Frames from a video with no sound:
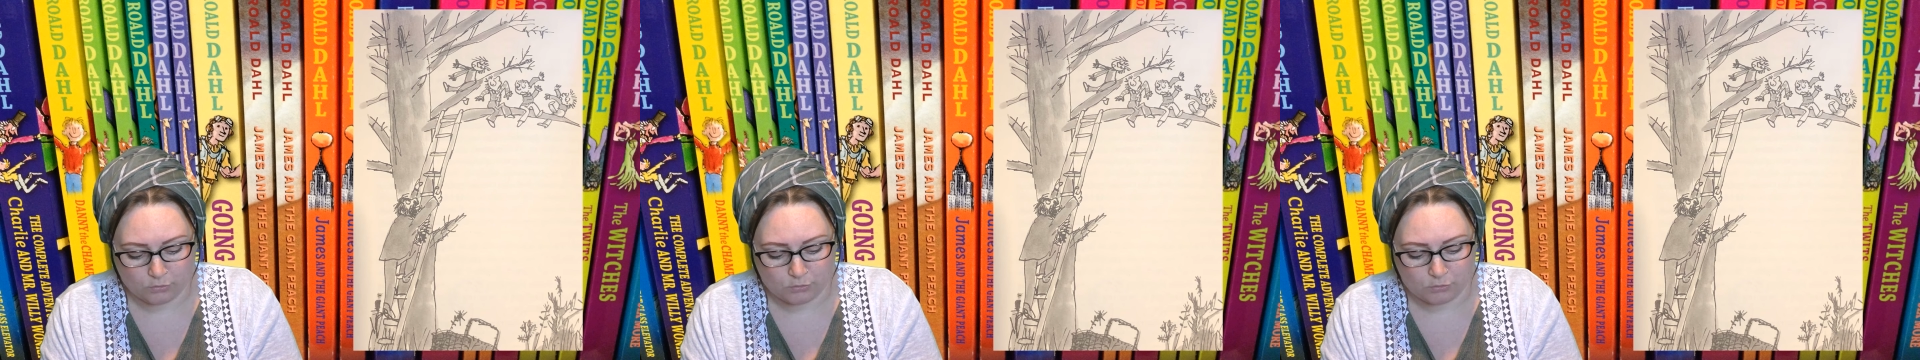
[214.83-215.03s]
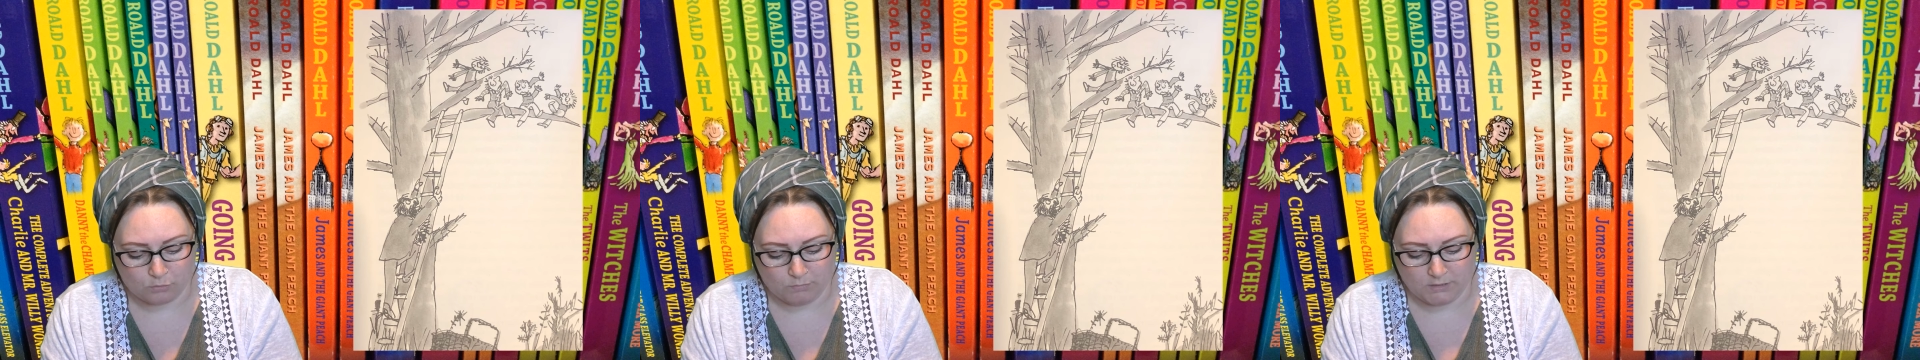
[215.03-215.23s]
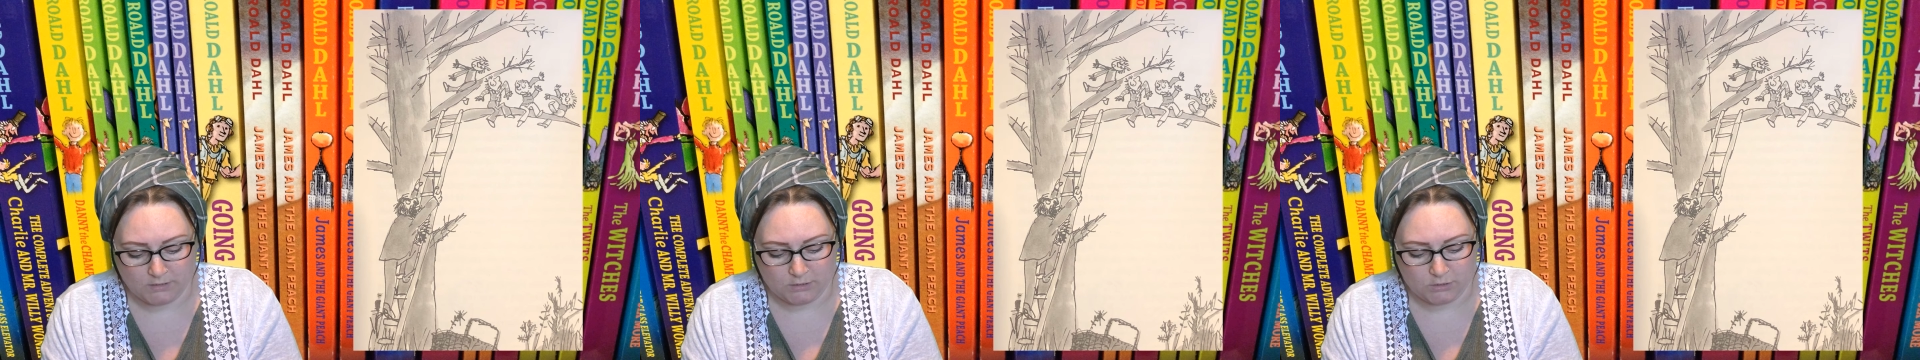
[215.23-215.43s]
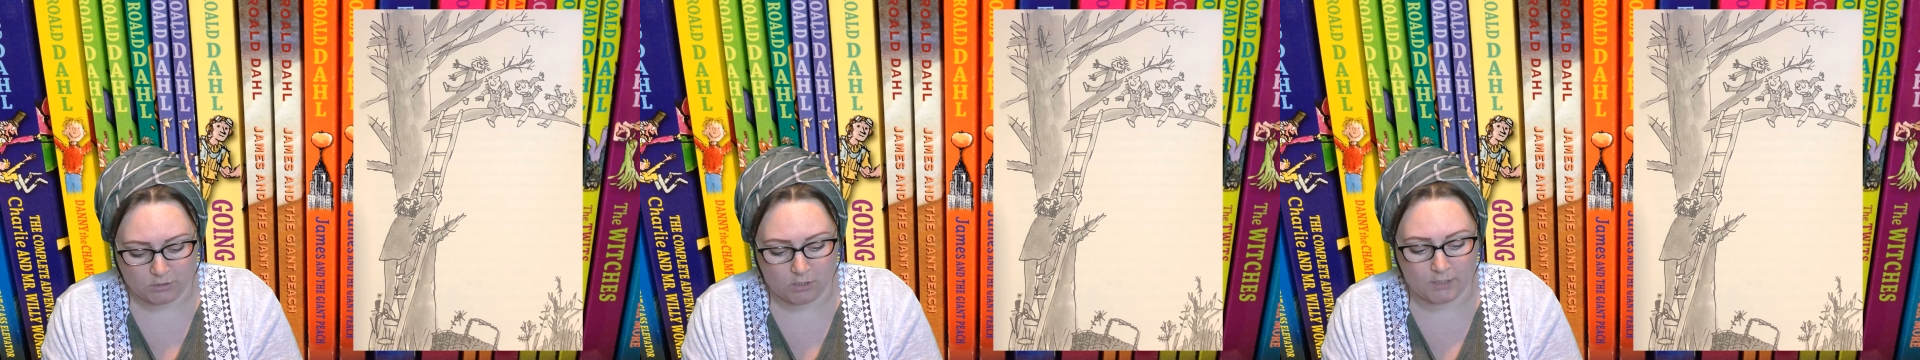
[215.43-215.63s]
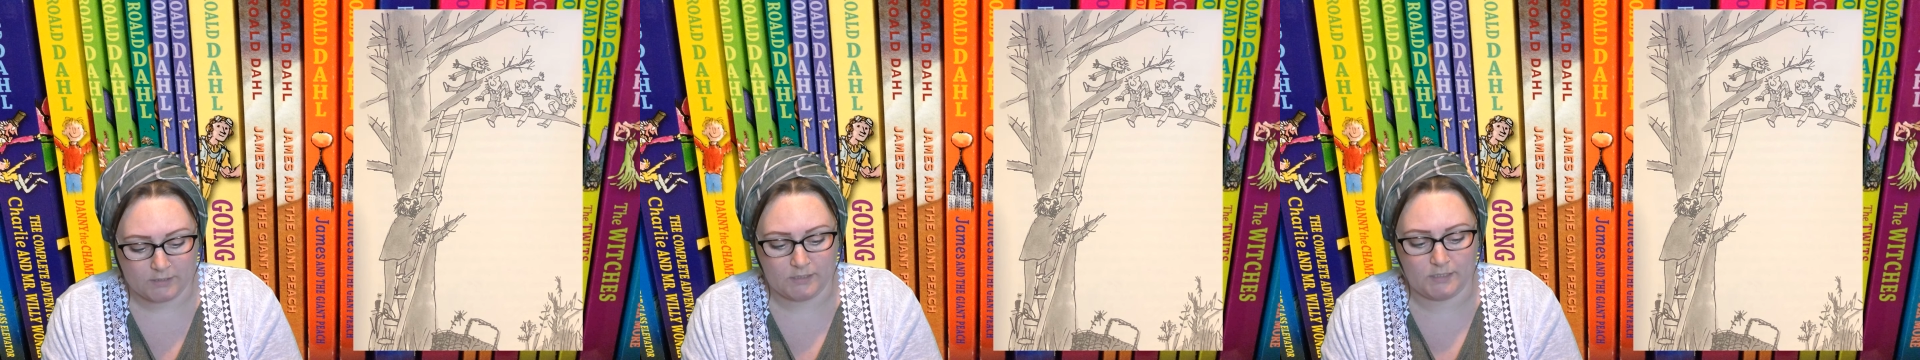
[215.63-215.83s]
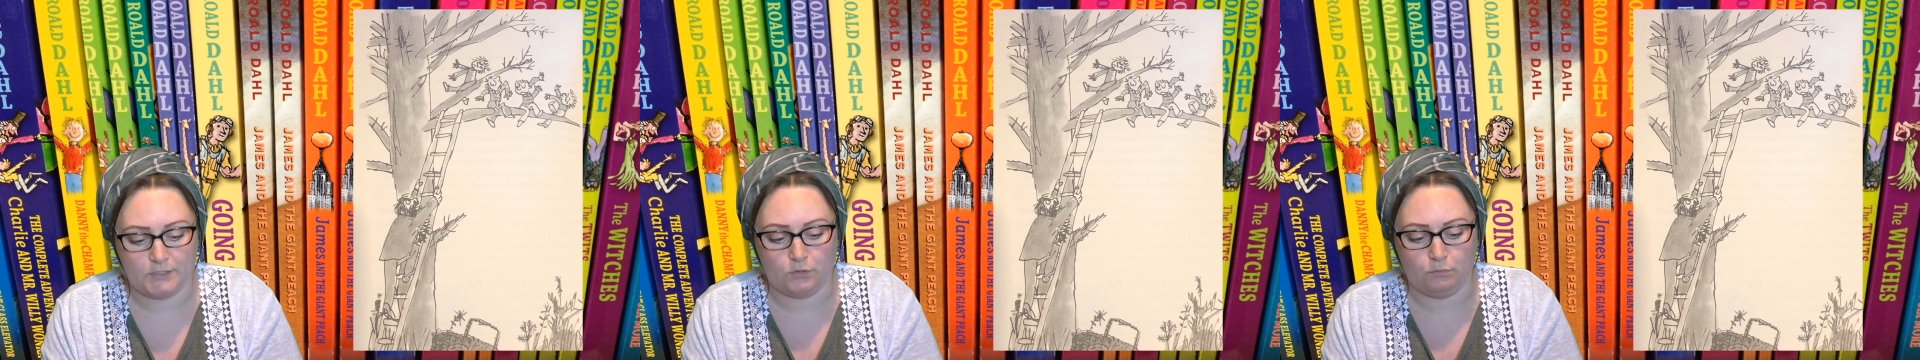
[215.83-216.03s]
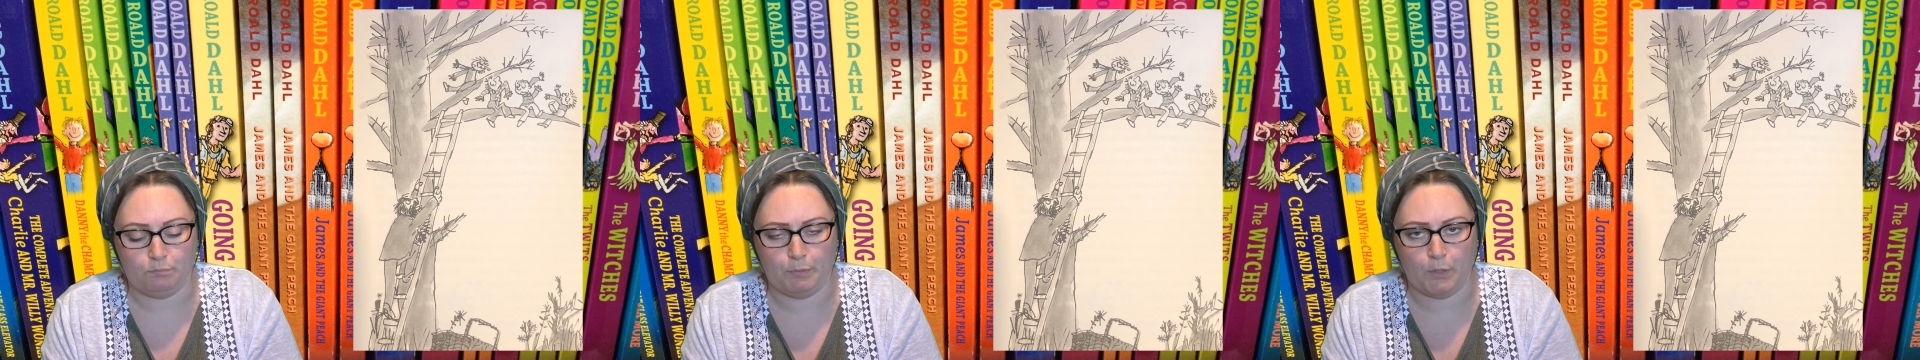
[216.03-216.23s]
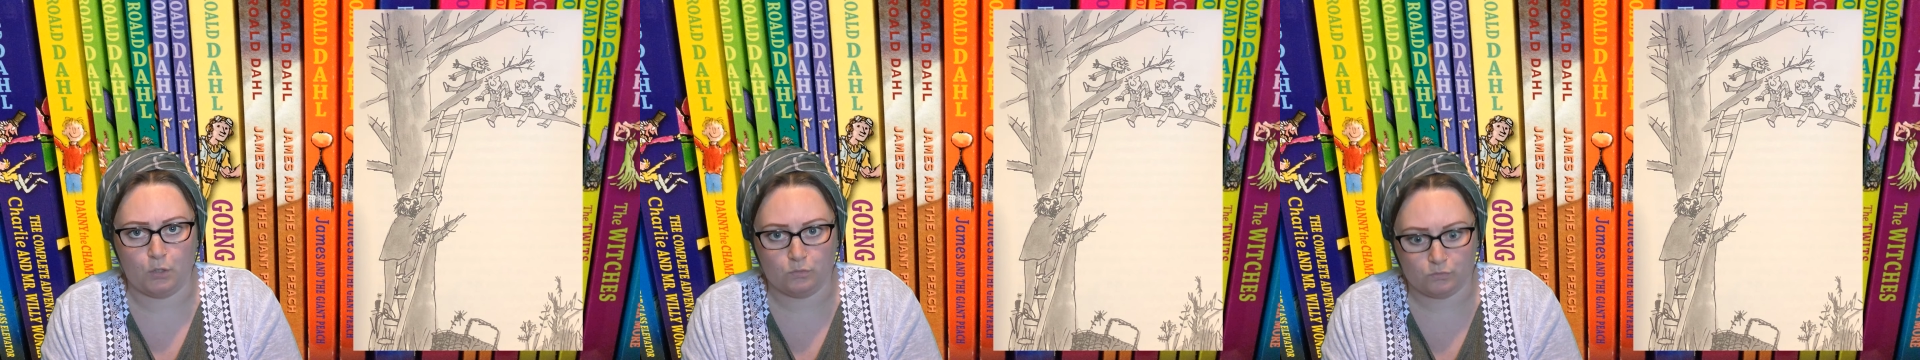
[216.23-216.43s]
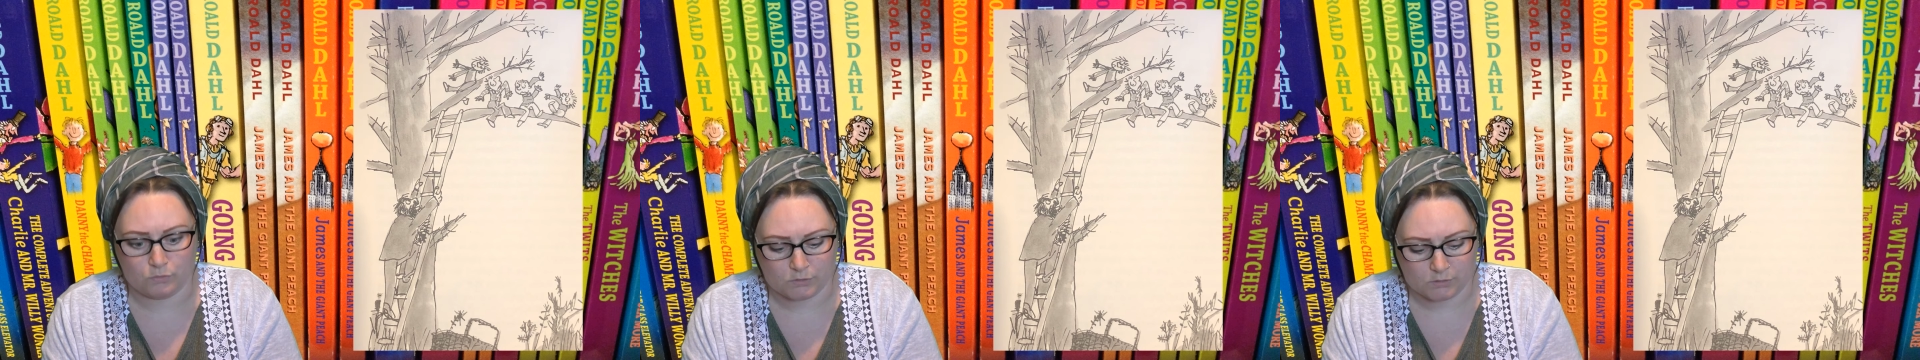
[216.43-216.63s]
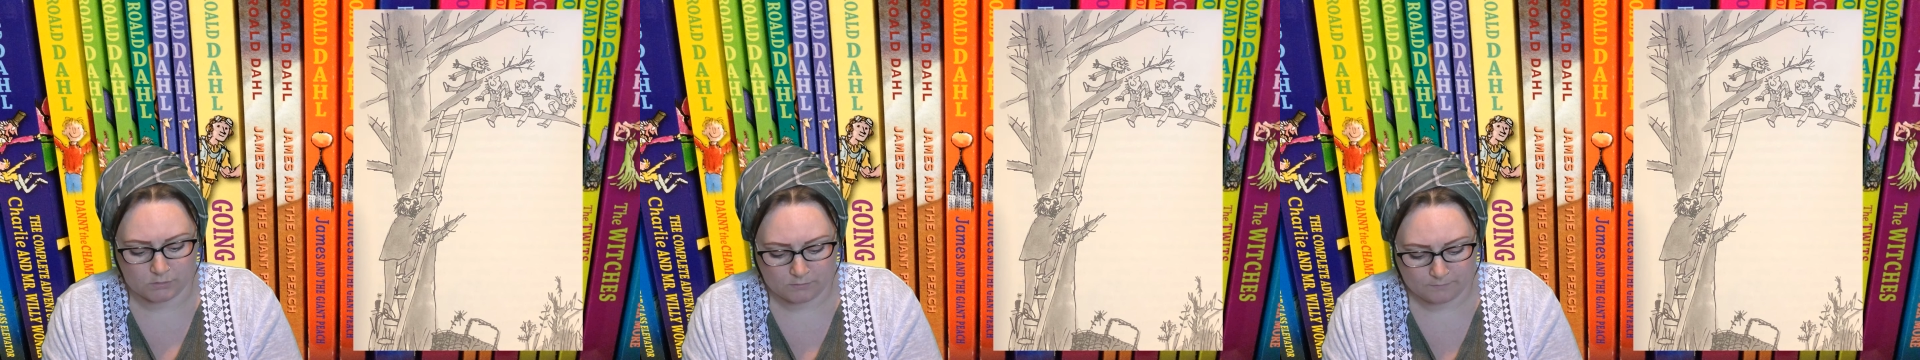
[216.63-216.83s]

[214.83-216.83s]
so many tiny little bones."